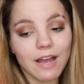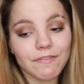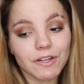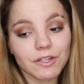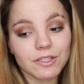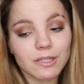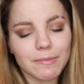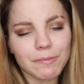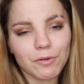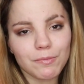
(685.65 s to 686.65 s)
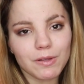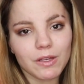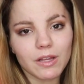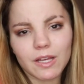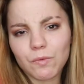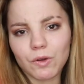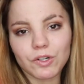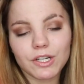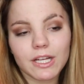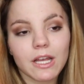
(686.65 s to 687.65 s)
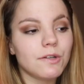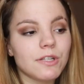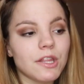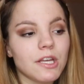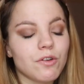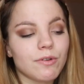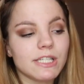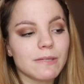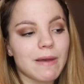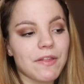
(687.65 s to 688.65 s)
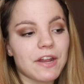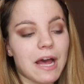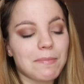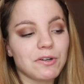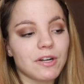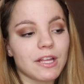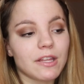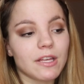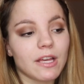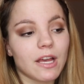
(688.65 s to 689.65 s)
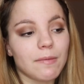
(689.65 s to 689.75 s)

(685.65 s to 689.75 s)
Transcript: I figured some people would be, like, wondering. There's nothing crazy bad that happened or anything.